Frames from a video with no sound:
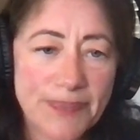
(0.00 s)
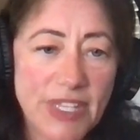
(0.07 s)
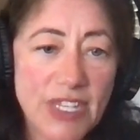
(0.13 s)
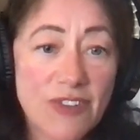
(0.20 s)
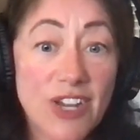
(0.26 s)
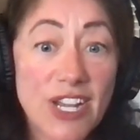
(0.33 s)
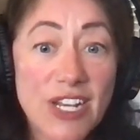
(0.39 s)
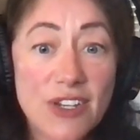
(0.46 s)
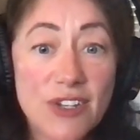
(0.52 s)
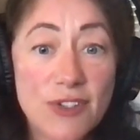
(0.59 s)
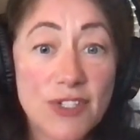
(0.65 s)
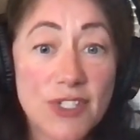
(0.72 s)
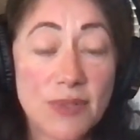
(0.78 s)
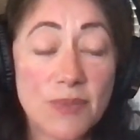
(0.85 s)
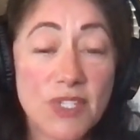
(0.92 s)
getting ready to
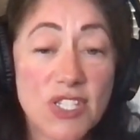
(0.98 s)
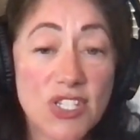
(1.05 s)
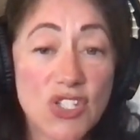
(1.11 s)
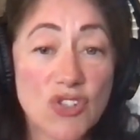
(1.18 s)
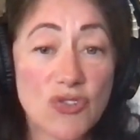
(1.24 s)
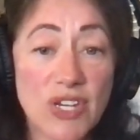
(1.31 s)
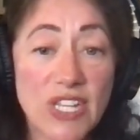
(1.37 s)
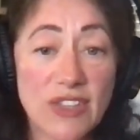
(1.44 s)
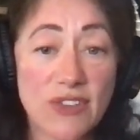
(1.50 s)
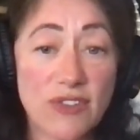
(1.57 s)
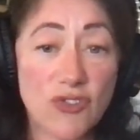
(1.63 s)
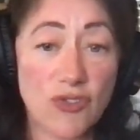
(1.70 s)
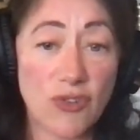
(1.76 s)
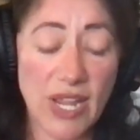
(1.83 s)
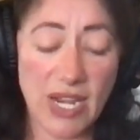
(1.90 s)
do some
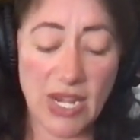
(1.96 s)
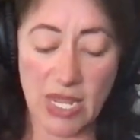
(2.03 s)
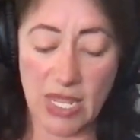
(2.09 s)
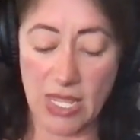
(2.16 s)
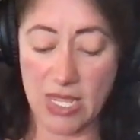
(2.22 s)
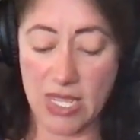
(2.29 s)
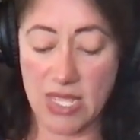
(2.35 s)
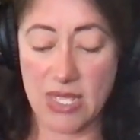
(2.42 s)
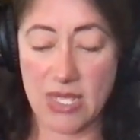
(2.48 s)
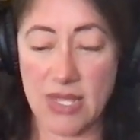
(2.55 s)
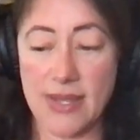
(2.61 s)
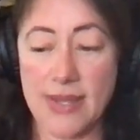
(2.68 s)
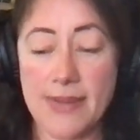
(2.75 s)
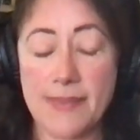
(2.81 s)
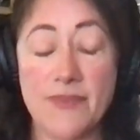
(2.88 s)
strength training
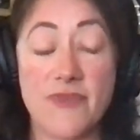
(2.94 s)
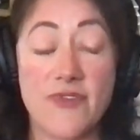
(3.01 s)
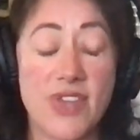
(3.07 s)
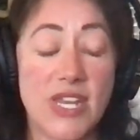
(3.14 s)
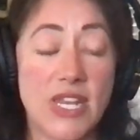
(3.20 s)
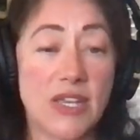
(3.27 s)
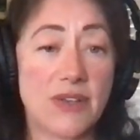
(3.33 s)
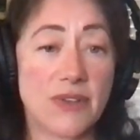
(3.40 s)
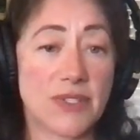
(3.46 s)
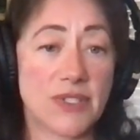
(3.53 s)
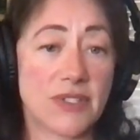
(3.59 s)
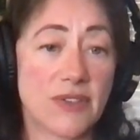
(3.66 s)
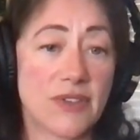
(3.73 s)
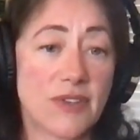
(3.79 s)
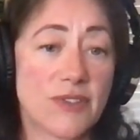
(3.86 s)
um, videos,
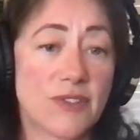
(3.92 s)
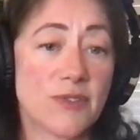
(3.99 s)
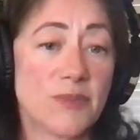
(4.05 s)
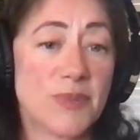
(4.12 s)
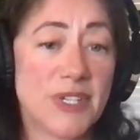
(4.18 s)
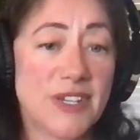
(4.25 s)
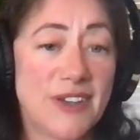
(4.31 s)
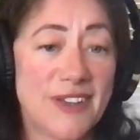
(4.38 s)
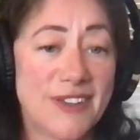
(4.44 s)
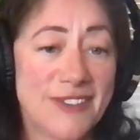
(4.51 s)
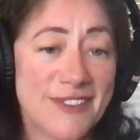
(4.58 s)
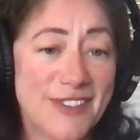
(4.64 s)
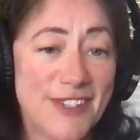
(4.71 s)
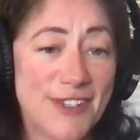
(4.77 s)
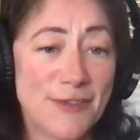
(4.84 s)
so those will be on
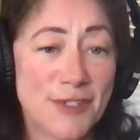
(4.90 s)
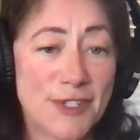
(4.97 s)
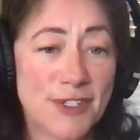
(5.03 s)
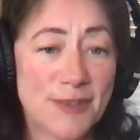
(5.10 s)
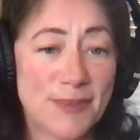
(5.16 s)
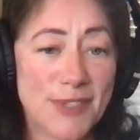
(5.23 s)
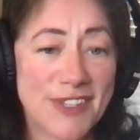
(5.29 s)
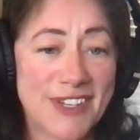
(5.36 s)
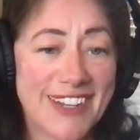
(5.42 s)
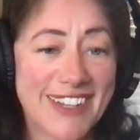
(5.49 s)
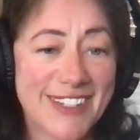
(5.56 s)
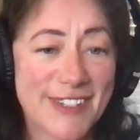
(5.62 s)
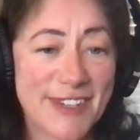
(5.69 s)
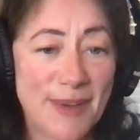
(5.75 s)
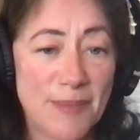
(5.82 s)
YouTube oh, cool. in the
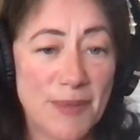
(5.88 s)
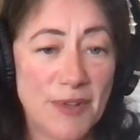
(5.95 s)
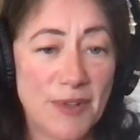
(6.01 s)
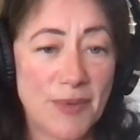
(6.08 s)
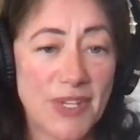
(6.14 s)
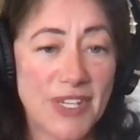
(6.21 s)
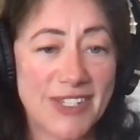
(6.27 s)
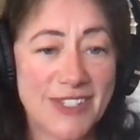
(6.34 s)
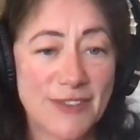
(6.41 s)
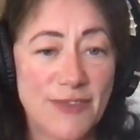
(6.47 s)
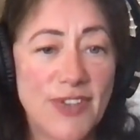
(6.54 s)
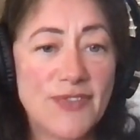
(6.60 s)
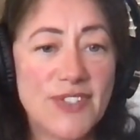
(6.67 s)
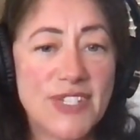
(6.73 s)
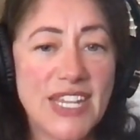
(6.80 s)
next couple of weeks.
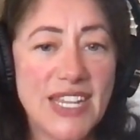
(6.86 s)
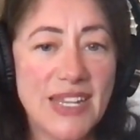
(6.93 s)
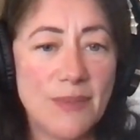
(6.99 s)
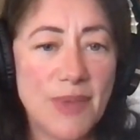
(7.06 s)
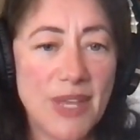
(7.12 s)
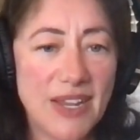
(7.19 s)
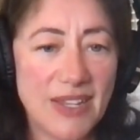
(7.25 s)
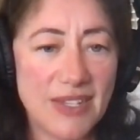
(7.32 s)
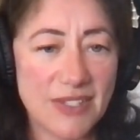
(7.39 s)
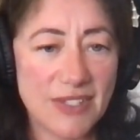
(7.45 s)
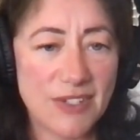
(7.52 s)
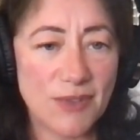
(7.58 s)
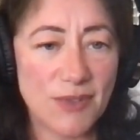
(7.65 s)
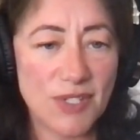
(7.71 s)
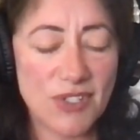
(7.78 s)
15
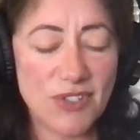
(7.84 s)
minutes to a